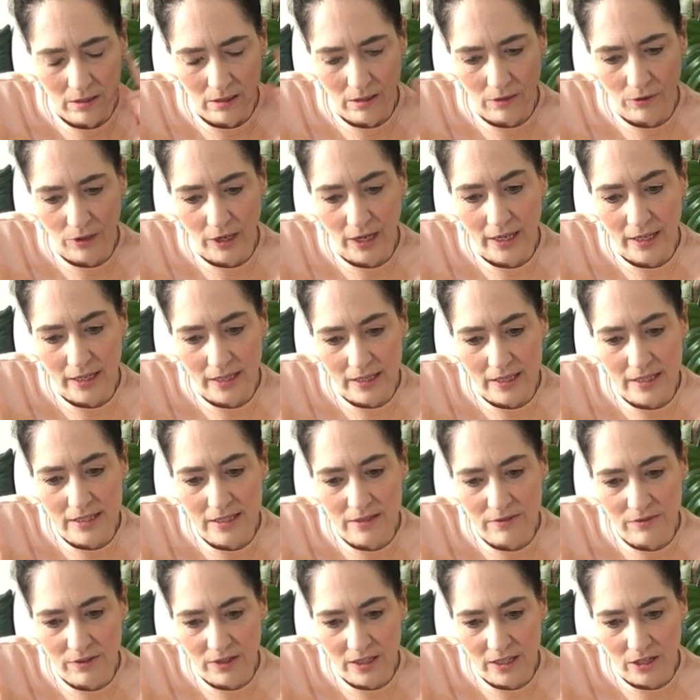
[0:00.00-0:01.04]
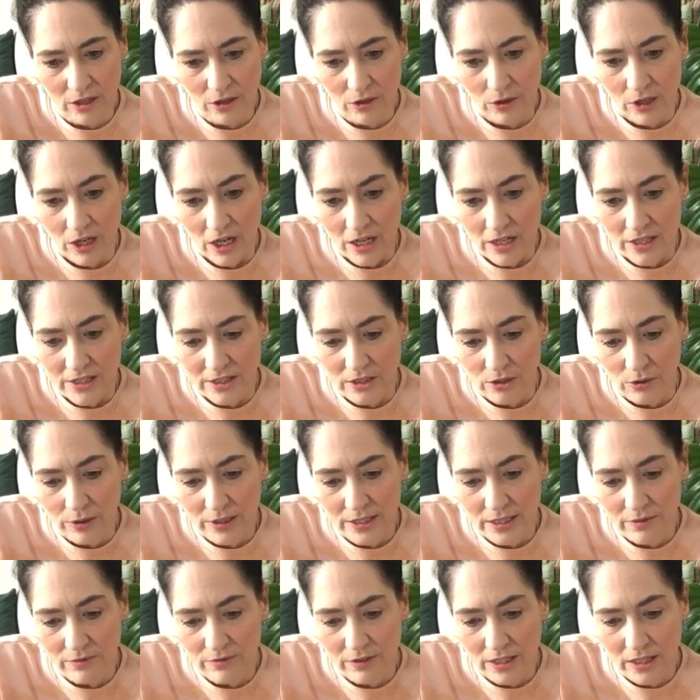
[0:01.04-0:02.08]
Okay, it is a video. So
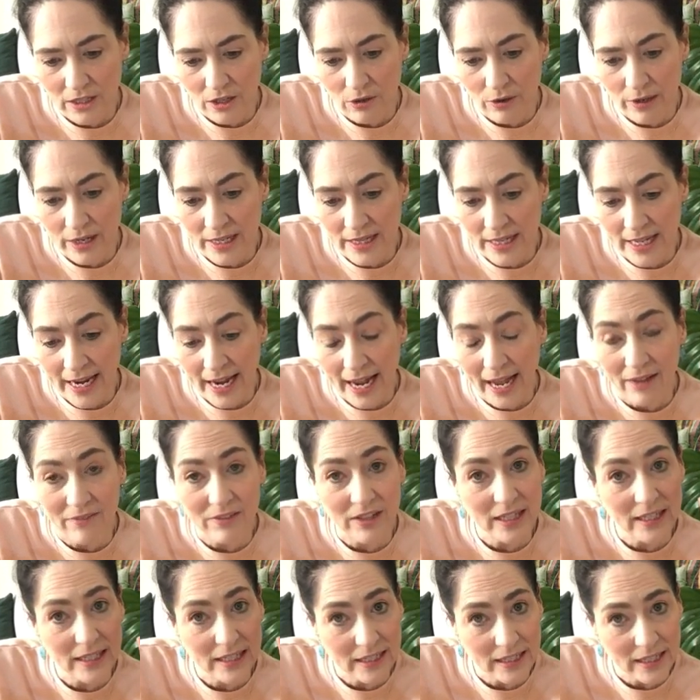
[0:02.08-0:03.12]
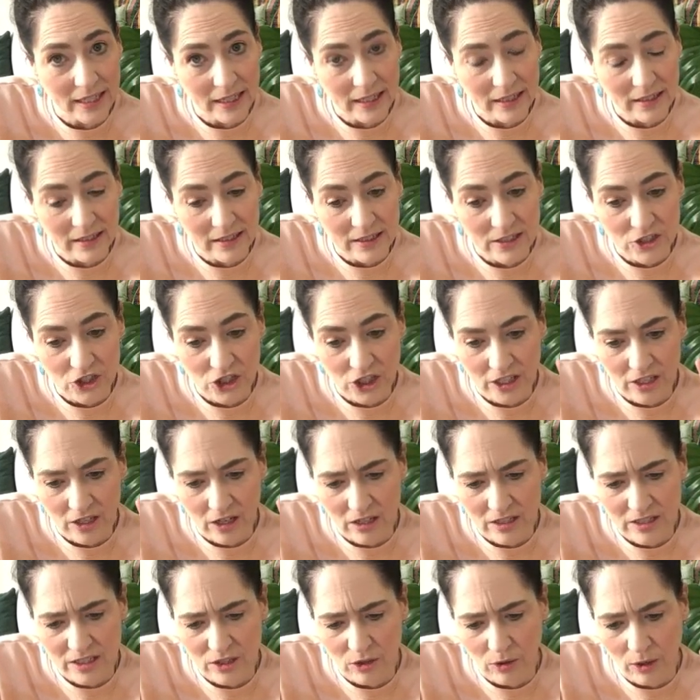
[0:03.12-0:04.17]
it's a video and they have it in English and
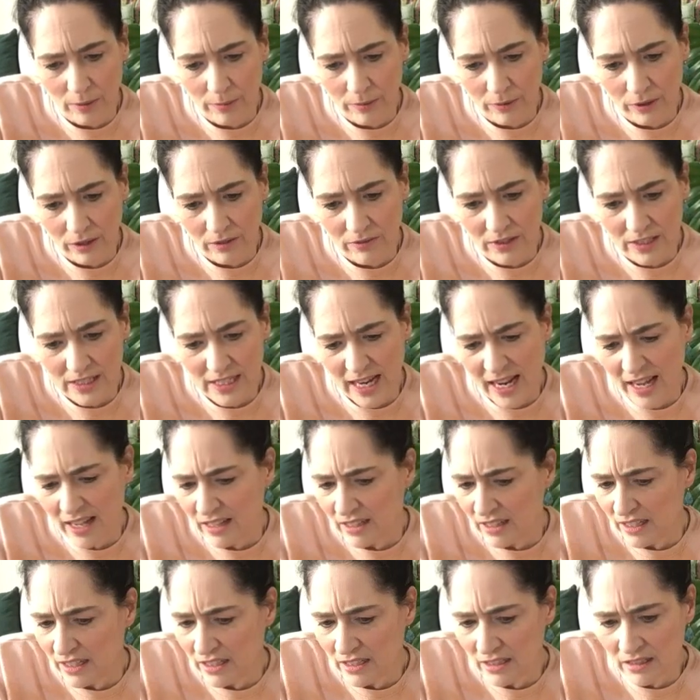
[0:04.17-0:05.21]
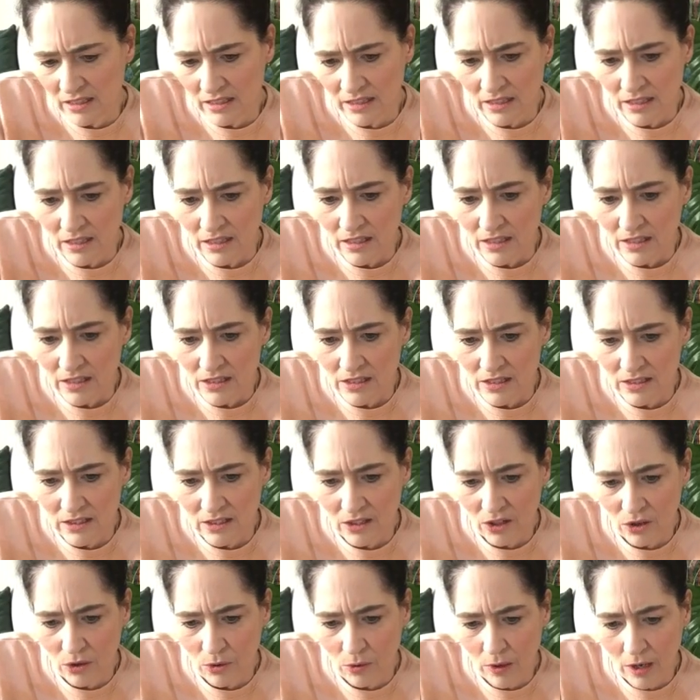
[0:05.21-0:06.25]
also I believe Italian.
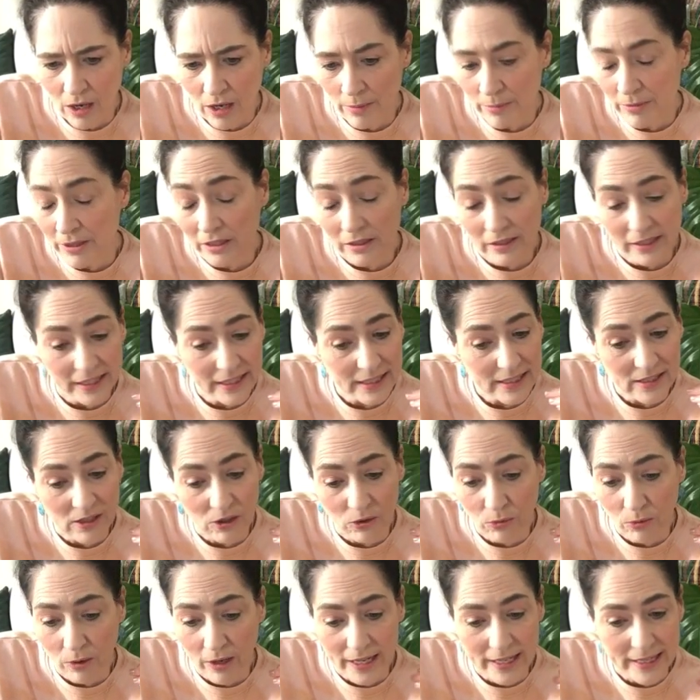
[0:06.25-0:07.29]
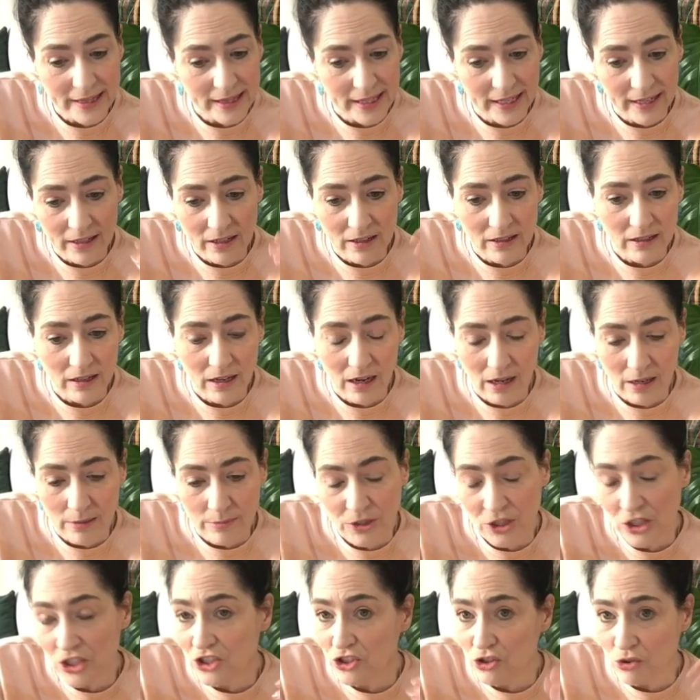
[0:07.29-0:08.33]
So um, the links are right there.
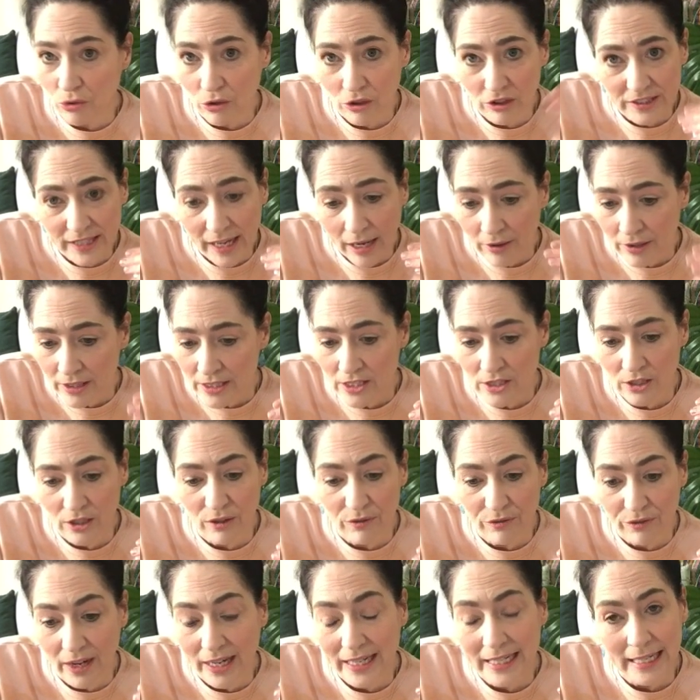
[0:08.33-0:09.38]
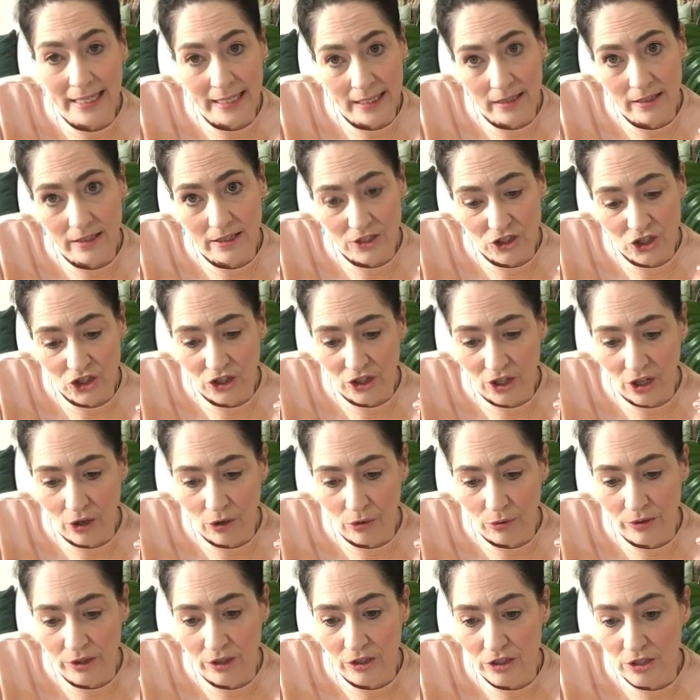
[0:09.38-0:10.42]
Um, just scroll down until you find English
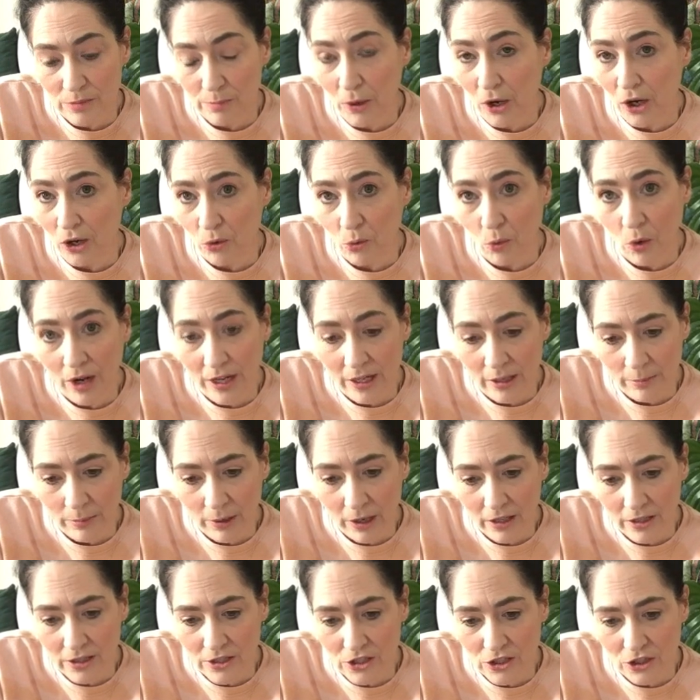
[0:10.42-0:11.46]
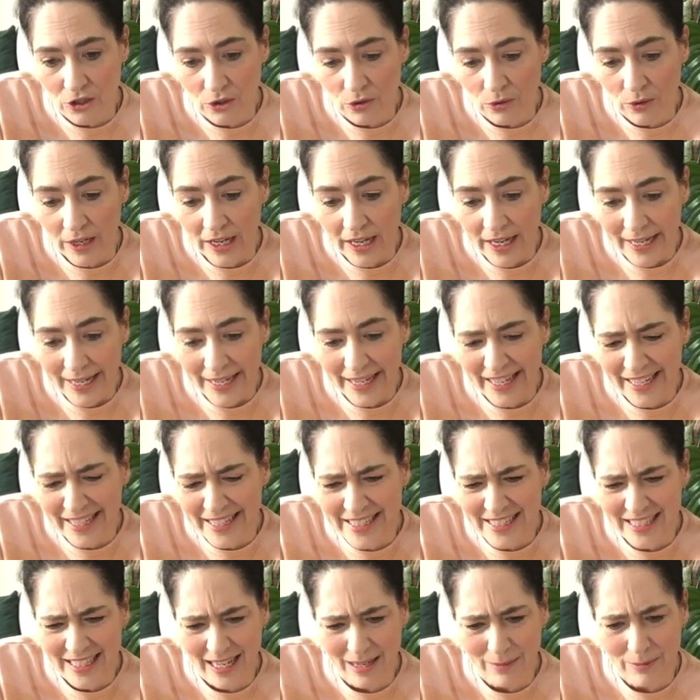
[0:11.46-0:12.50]
though. There's part one and part two. It
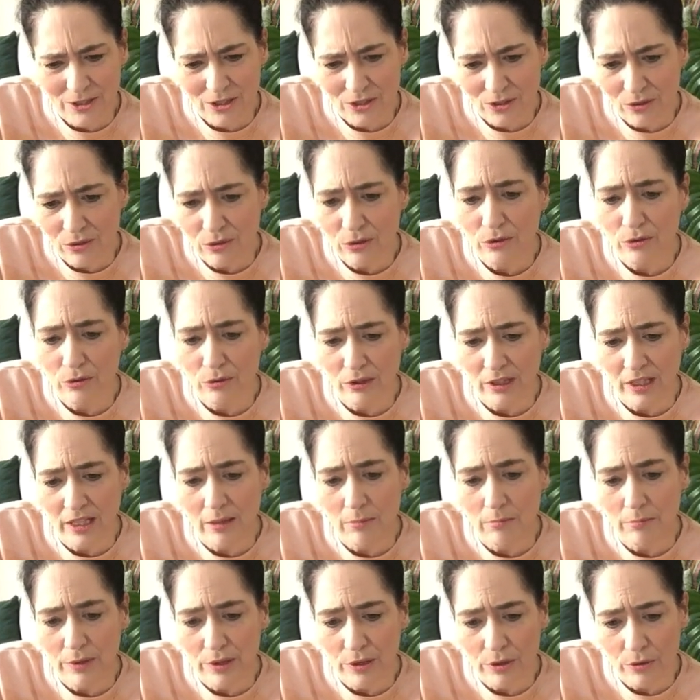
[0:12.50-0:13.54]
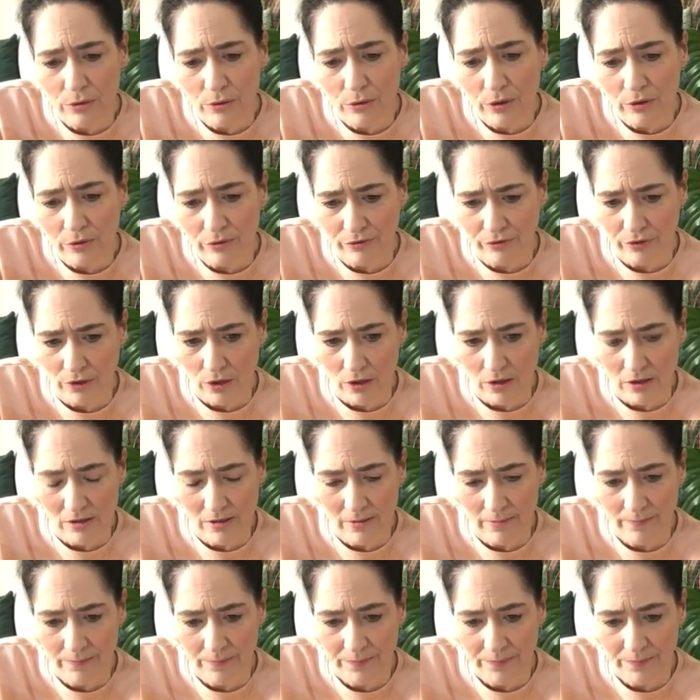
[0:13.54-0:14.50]
is absolutely beautiful.